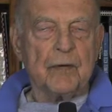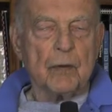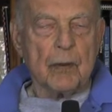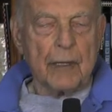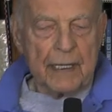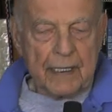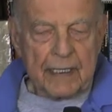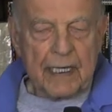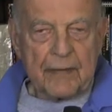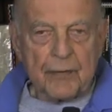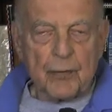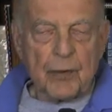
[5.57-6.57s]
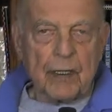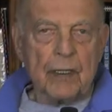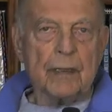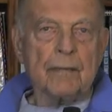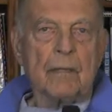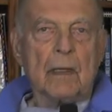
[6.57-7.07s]
you're any kind of a
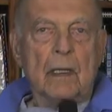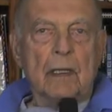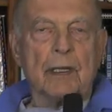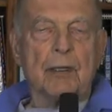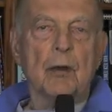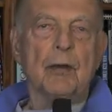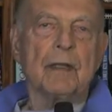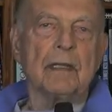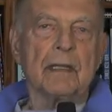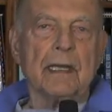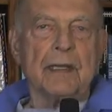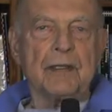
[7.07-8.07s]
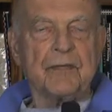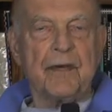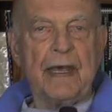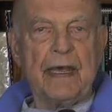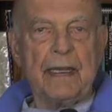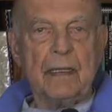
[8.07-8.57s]
runner, you know that the latest
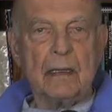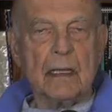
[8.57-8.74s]
fad,